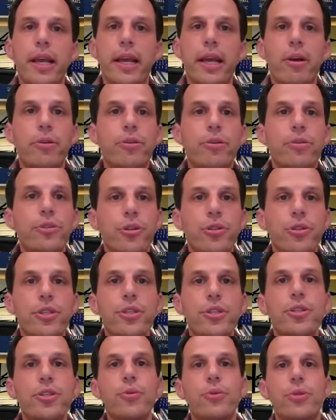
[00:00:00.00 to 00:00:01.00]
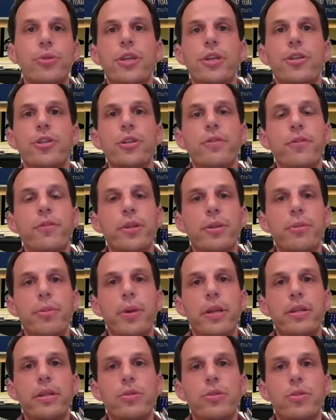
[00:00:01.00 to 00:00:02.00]
and our New Jersey Association of
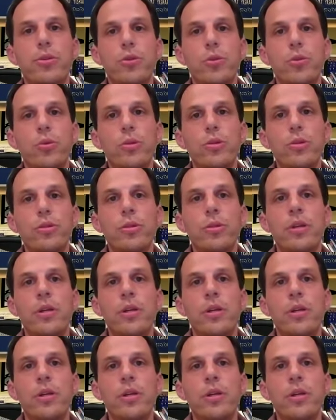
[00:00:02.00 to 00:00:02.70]
Independent Schools.